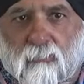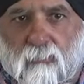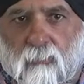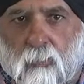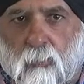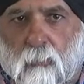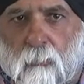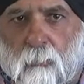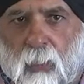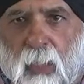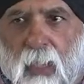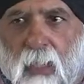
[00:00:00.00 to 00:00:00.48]

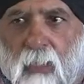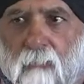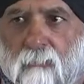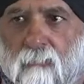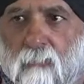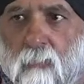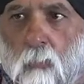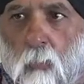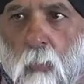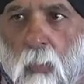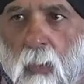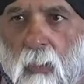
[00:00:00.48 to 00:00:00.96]
from
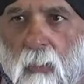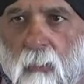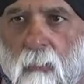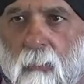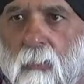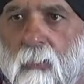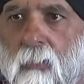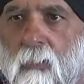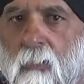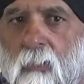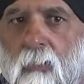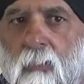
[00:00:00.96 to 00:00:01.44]
Alafua
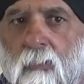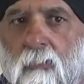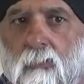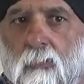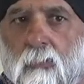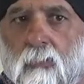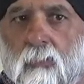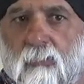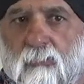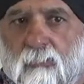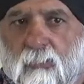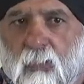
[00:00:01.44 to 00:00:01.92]

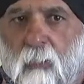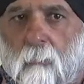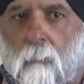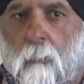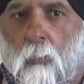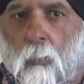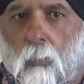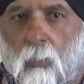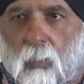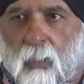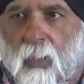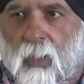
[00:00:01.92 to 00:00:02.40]
to the
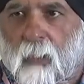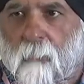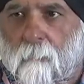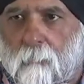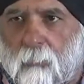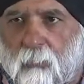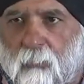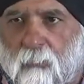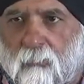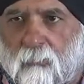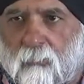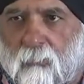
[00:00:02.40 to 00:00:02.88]
Samoa
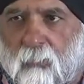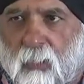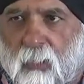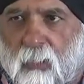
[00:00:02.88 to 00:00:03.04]
campus.